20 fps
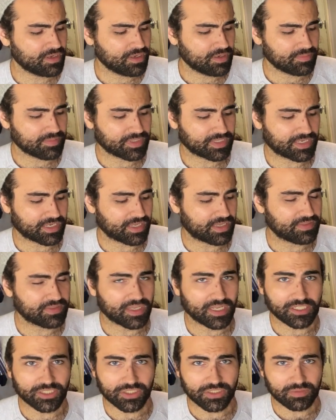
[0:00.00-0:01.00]
But then again,
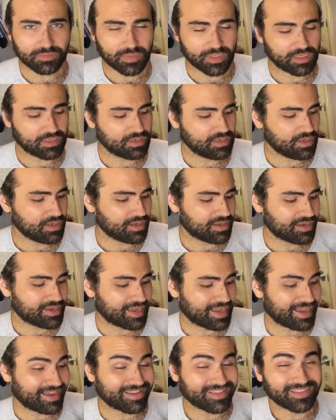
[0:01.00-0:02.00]
that's just me.
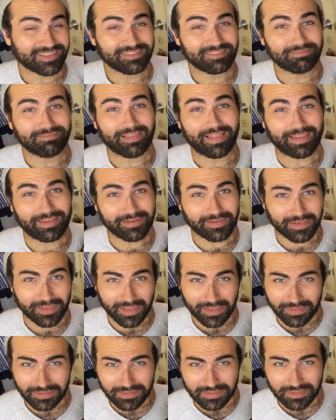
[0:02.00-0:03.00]
I liked
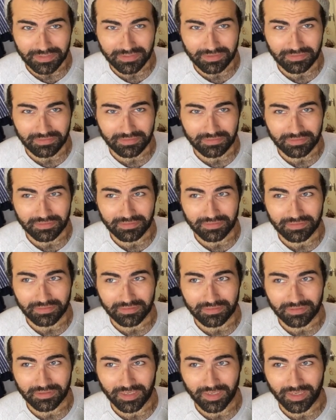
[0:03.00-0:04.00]
it.
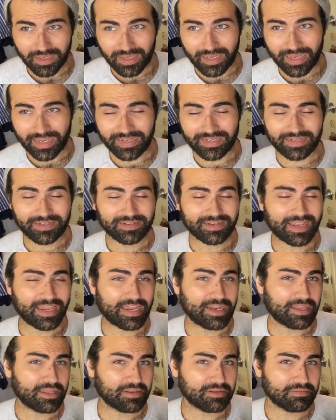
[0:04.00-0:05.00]
I didn't
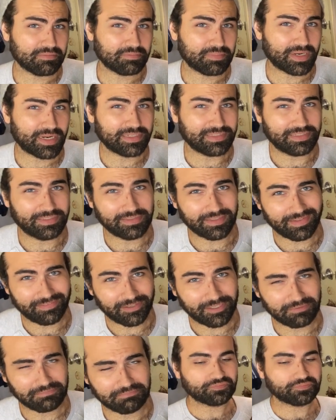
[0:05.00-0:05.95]
hate it, but I didn't love it.